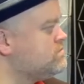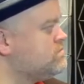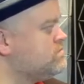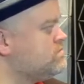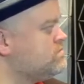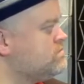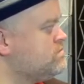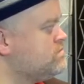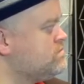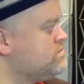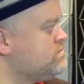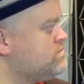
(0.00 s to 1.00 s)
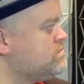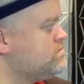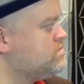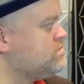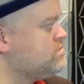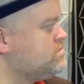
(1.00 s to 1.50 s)

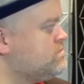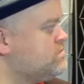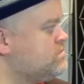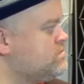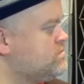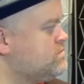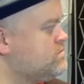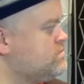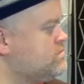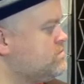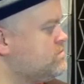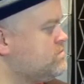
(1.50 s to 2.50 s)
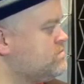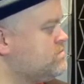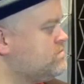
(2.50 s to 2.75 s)
No words are spoken by the person on screen.